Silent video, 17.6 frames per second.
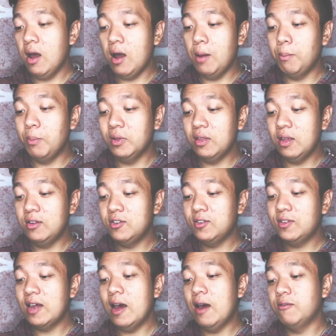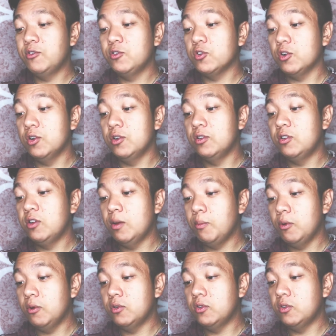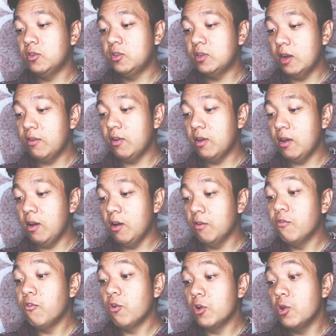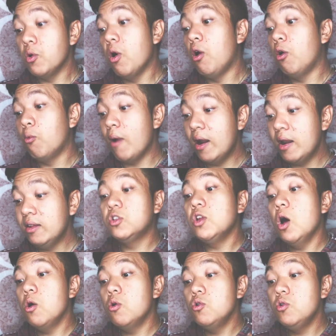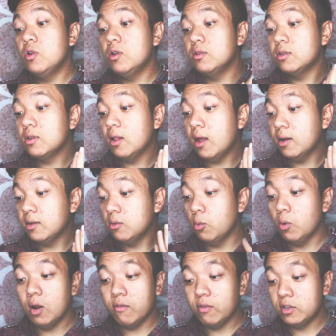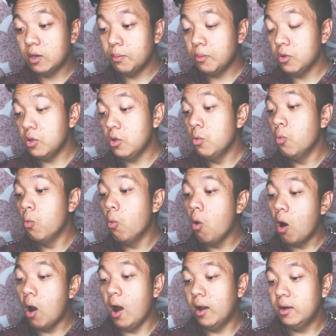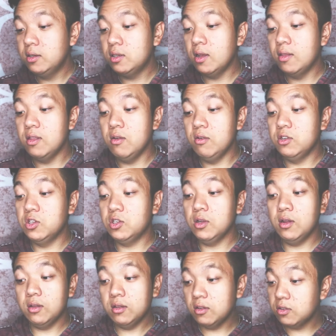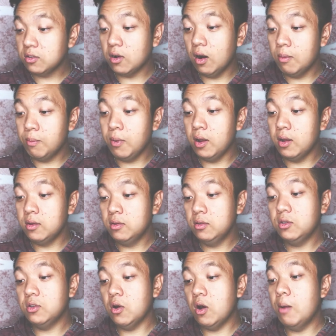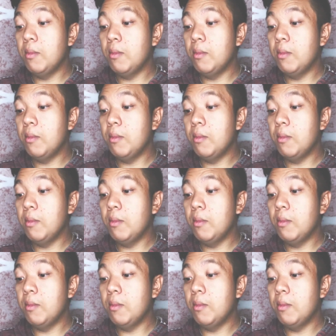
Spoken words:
but they just have certain tempos set here for you already. So you can select whatever tempo you want, and then you just click the start button. So I'm